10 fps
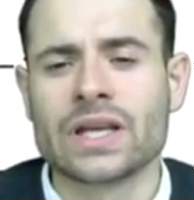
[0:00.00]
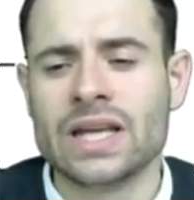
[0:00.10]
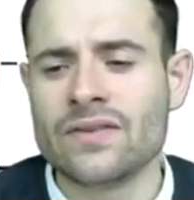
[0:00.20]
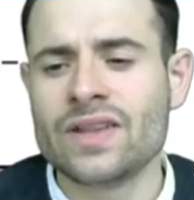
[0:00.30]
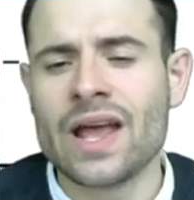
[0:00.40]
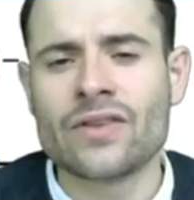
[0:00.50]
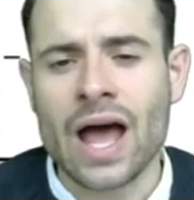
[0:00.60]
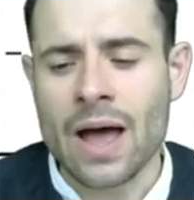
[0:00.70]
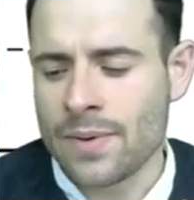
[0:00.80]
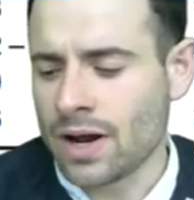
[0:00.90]
If they have the
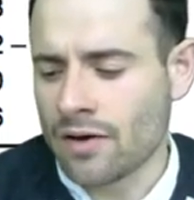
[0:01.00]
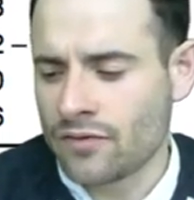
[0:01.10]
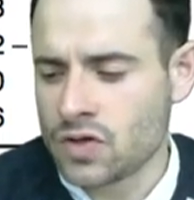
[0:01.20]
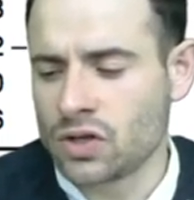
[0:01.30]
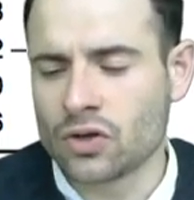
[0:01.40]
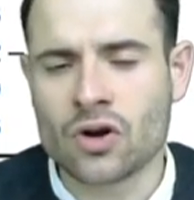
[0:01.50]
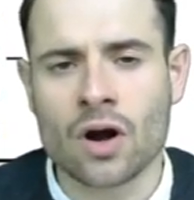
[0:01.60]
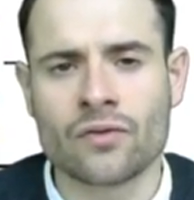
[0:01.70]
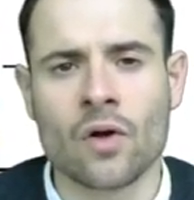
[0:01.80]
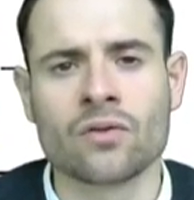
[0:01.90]
habit of using the
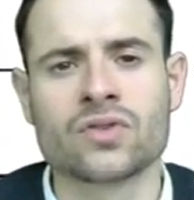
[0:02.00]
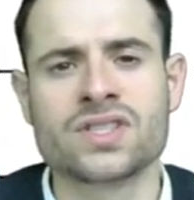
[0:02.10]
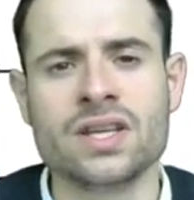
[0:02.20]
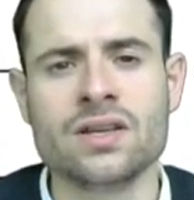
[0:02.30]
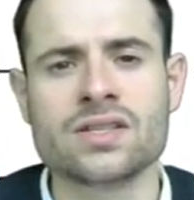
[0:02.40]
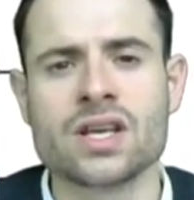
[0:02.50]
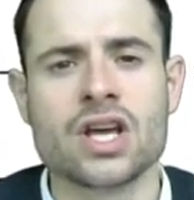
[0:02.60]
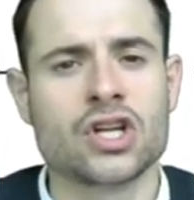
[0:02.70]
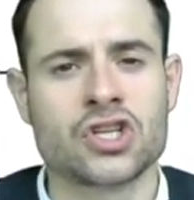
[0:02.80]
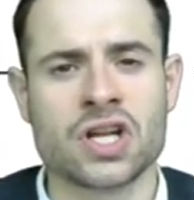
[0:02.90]
car for all those things,
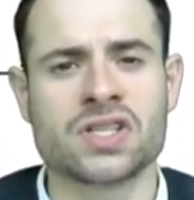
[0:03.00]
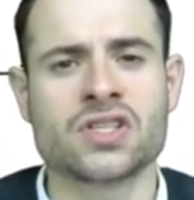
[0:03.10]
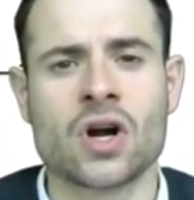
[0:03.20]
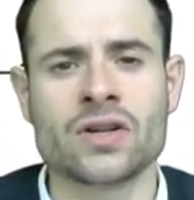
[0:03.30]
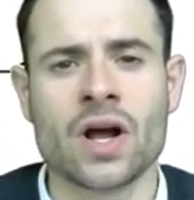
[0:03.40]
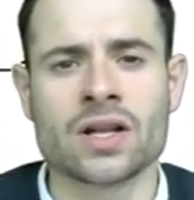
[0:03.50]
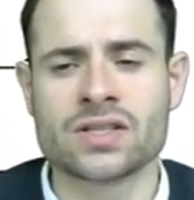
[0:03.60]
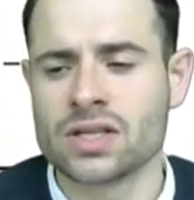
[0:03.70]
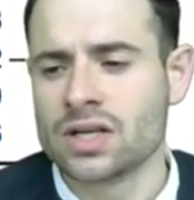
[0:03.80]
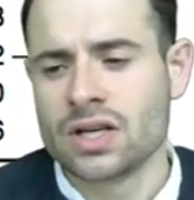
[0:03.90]
chances are that